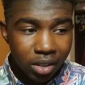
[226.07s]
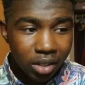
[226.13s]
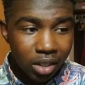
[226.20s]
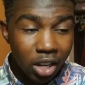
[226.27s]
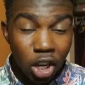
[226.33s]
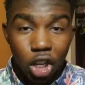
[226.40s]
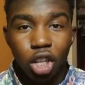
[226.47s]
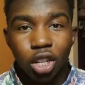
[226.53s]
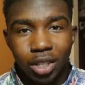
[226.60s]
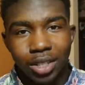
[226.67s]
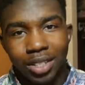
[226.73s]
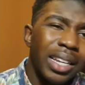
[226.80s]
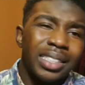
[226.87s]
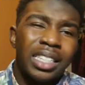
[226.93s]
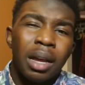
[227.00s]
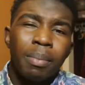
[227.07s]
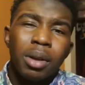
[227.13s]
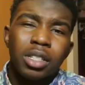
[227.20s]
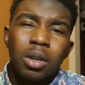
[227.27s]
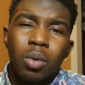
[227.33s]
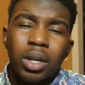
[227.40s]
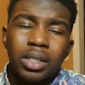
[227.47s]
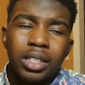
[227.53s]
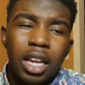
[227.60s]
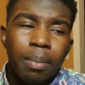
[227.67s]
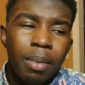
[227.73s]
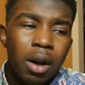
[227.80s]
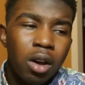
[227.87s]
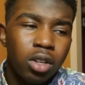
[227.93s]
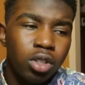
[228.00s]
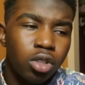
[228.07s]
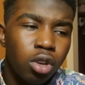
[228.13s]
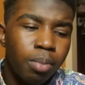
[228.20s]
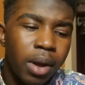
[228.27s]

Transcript: could. And something else I want to say about, you know,